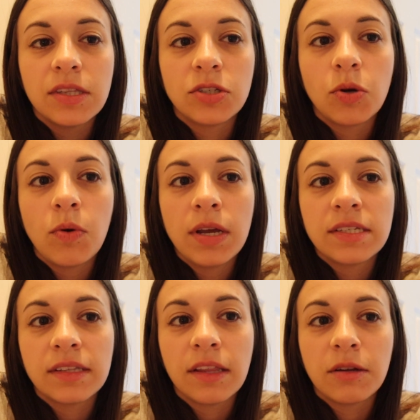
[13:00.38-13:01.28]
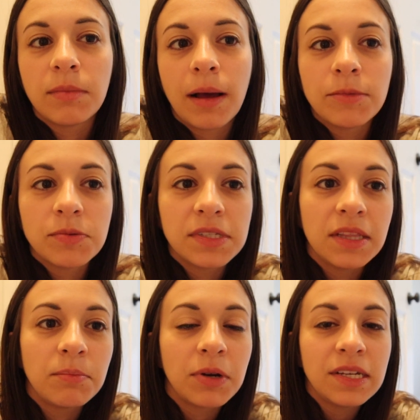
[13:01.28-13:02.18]
the toys and then their moms will
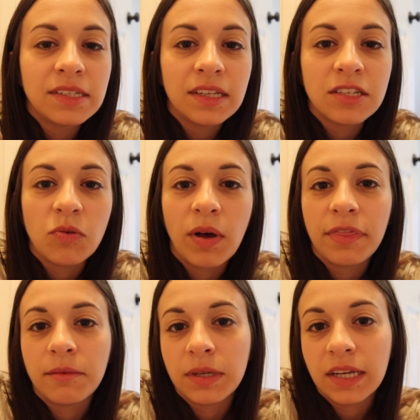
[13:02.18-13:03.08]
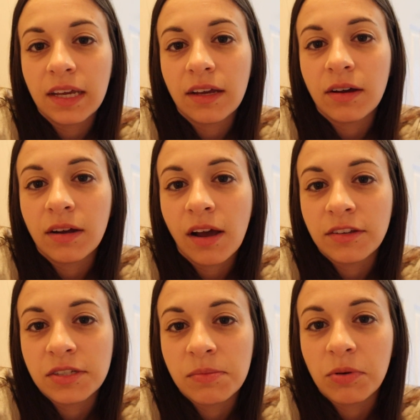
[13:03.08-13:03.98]
see the bracelets and want them to get a
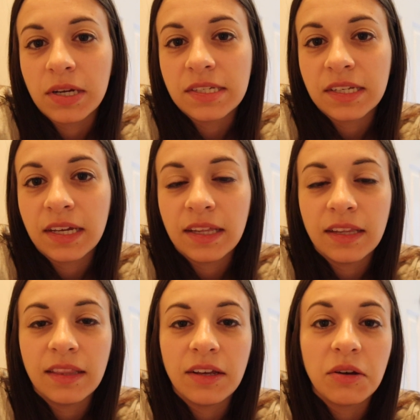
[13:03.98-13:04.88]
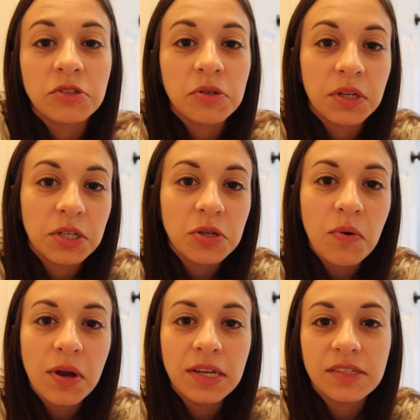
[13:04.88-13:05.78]
custom bracelet and then they also get a
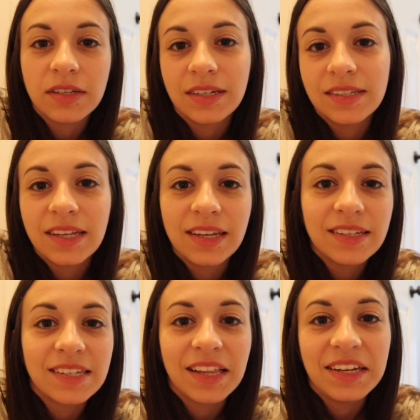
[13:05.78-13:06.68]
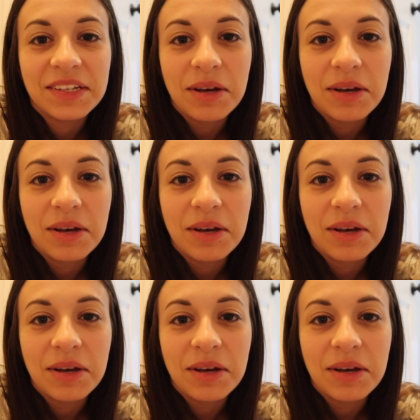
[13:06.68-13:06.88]
toy so then it's like selling